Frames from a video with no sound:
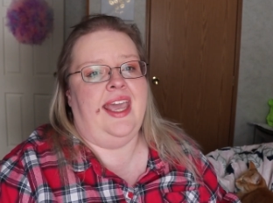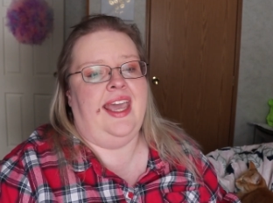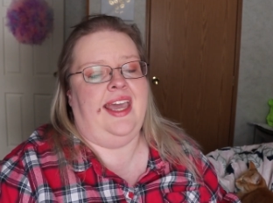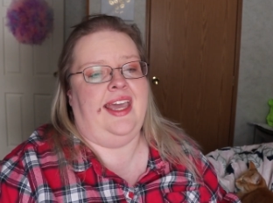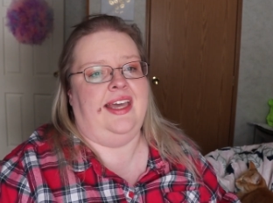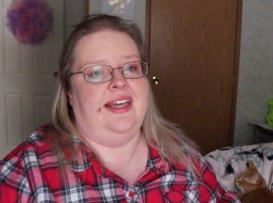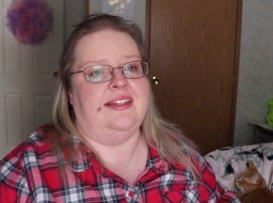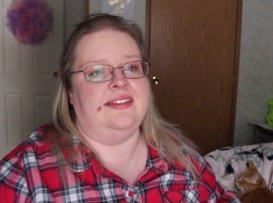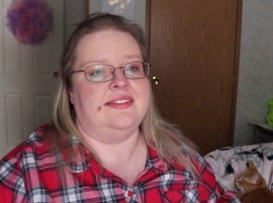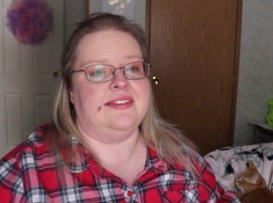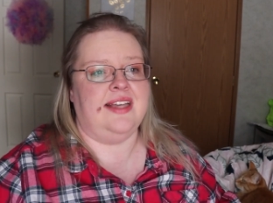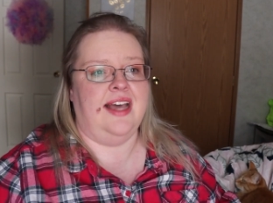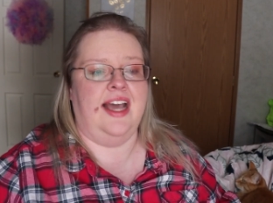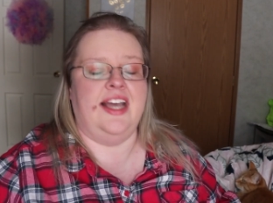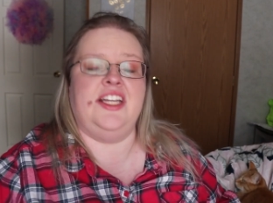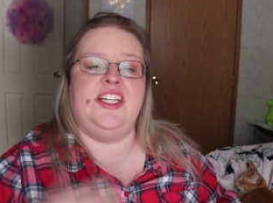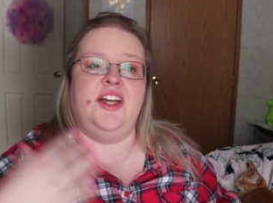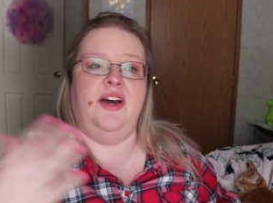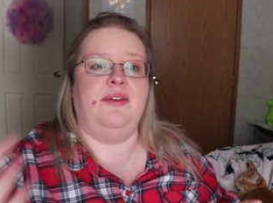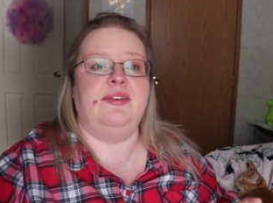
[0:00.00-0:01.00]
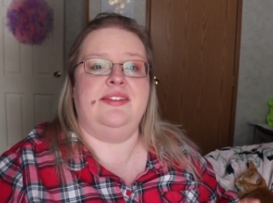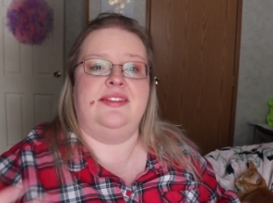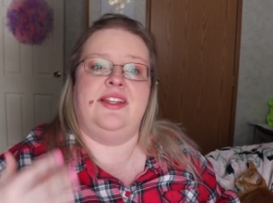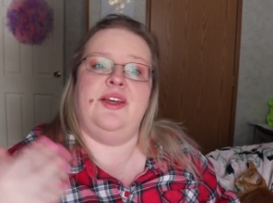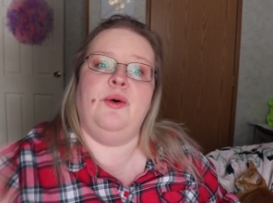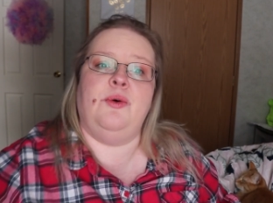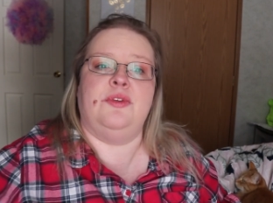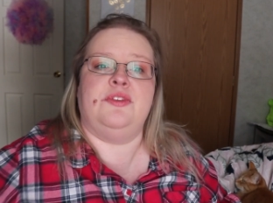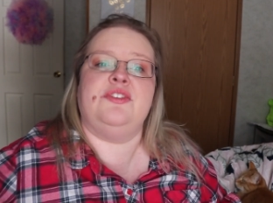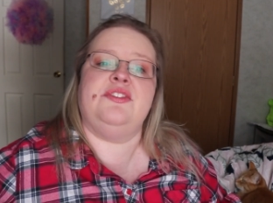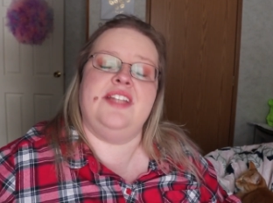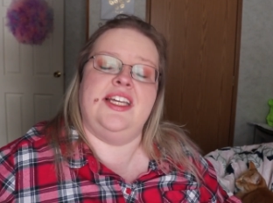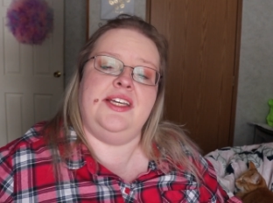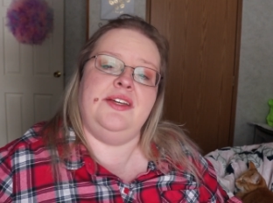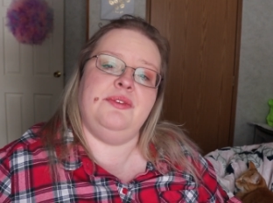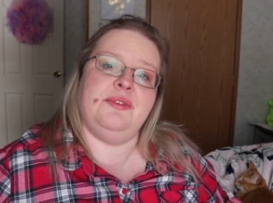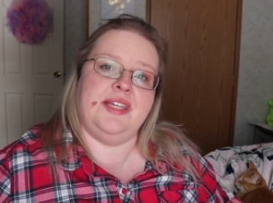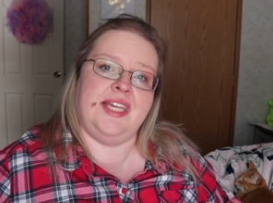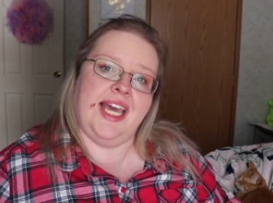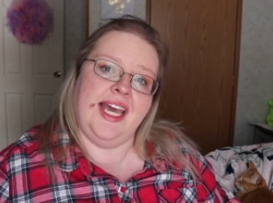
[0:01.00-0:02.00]
And I know the older that
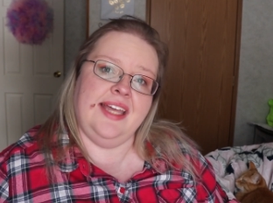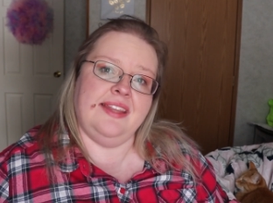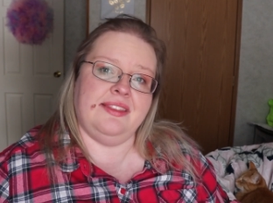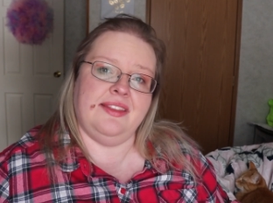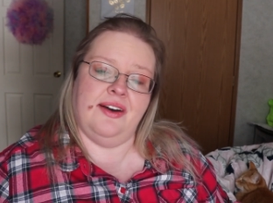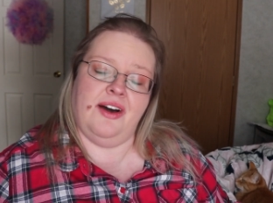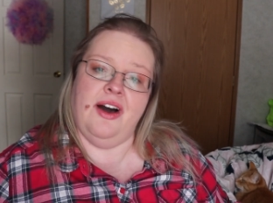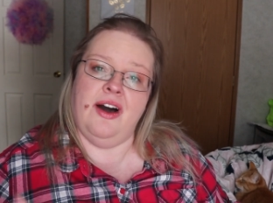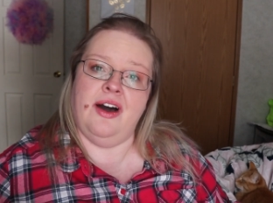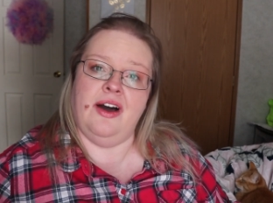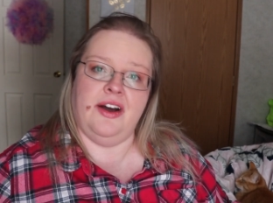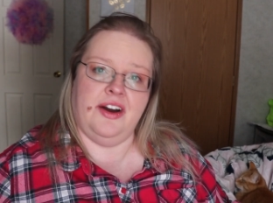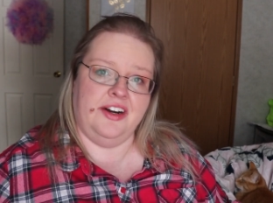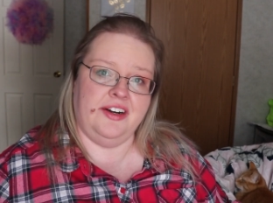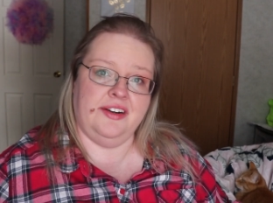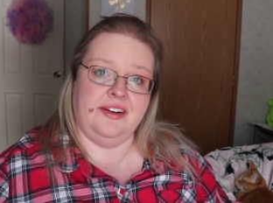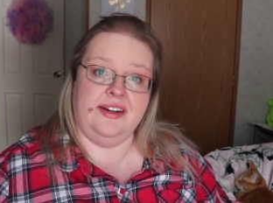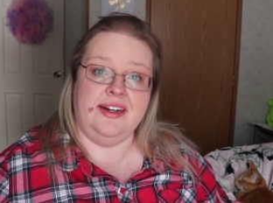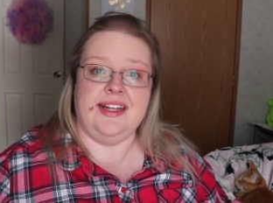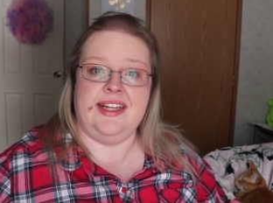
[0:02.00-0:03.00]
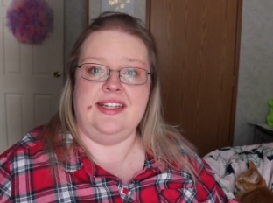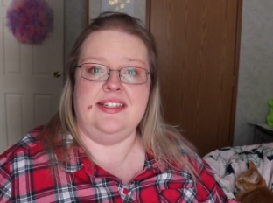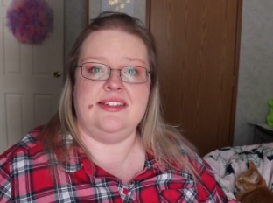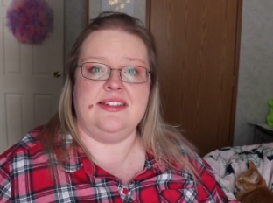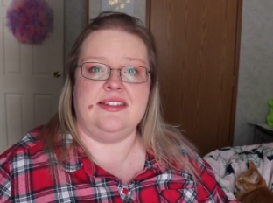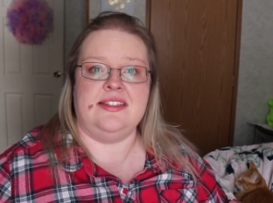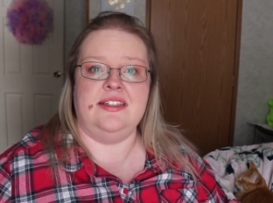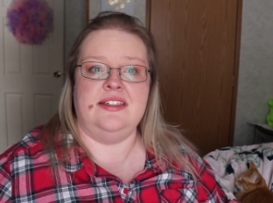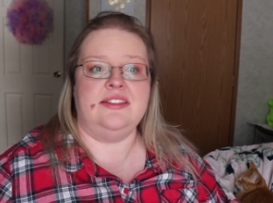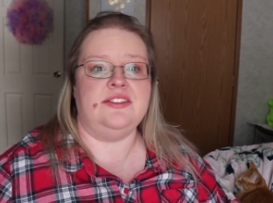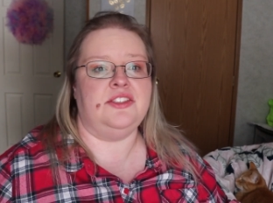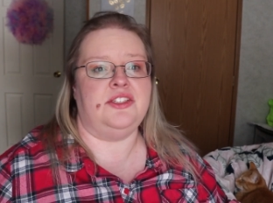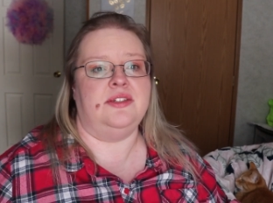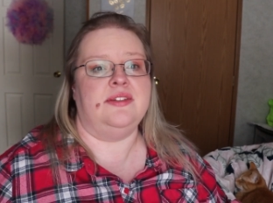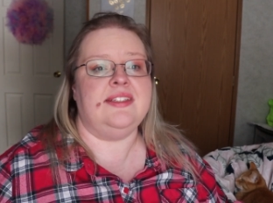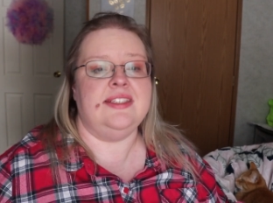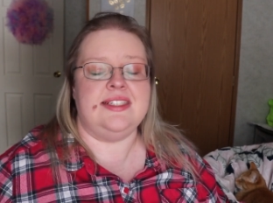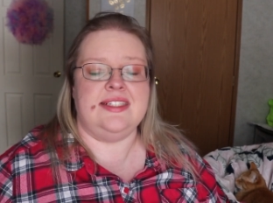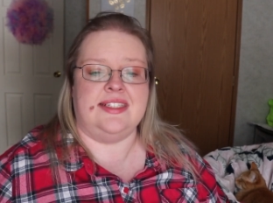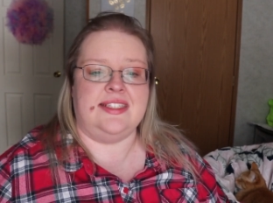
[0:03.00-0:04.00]
you get, the harder it is
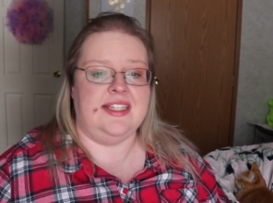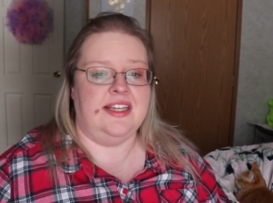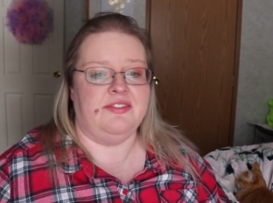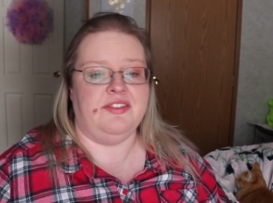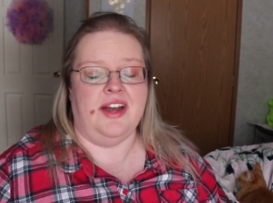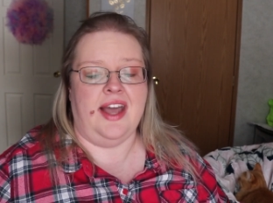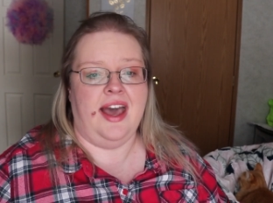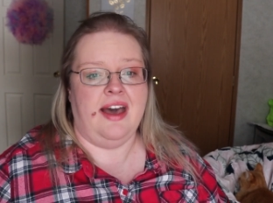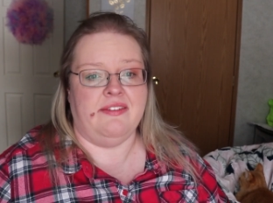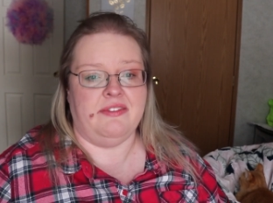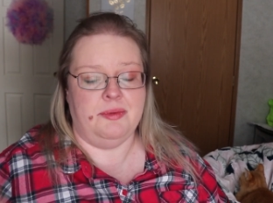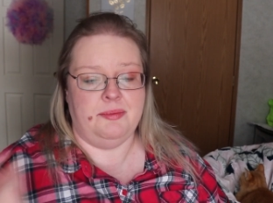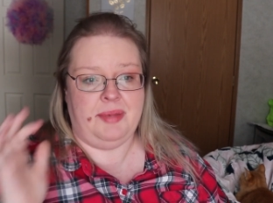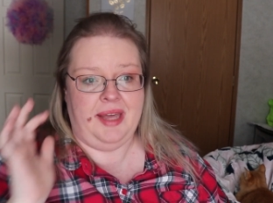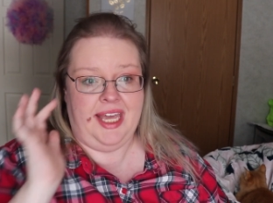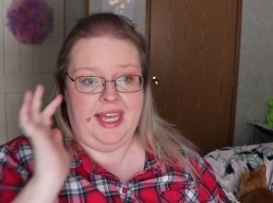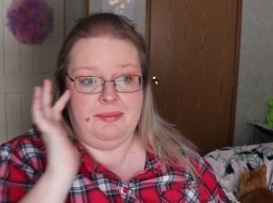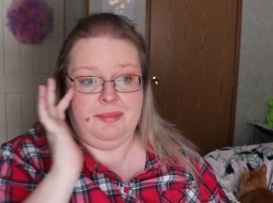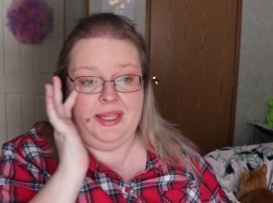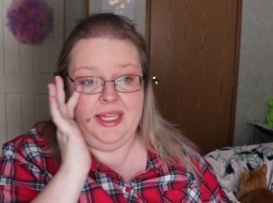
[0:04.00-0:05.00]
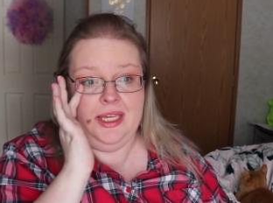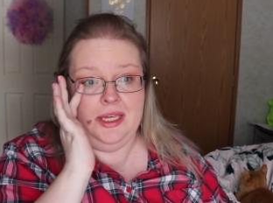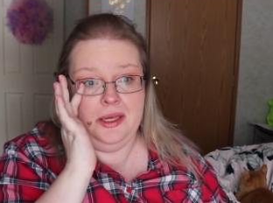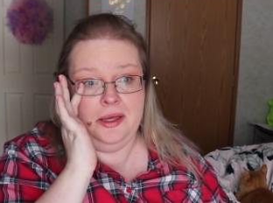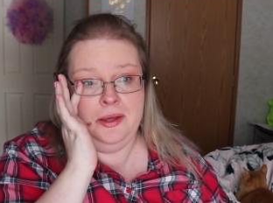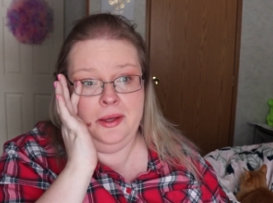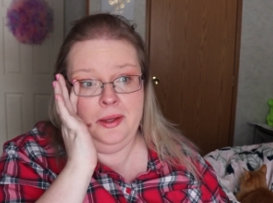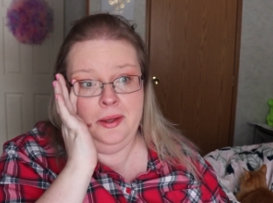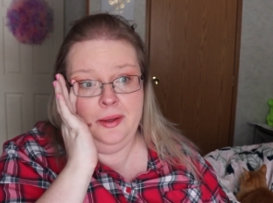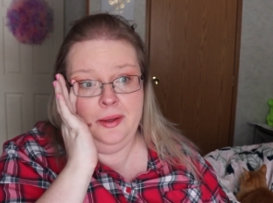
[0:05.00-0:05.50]
to conceive or have a baby.